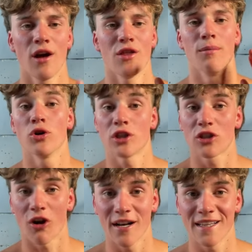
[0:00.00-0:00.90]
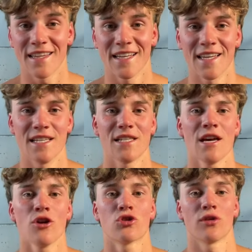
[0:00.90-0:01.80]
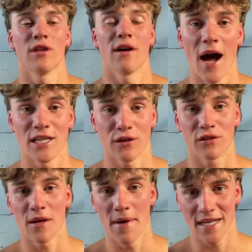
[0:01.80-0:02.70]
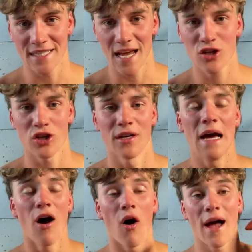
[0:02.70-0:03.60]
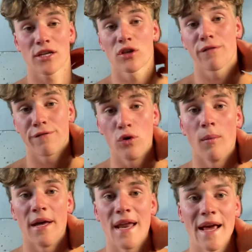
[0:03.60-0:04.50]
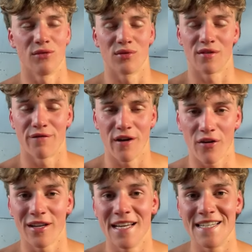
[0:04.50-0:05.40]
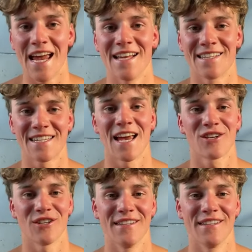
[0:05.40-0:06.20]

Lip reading: The most exciting thing is during the HFT meditation, I actually feel my neck. This was a very intense session.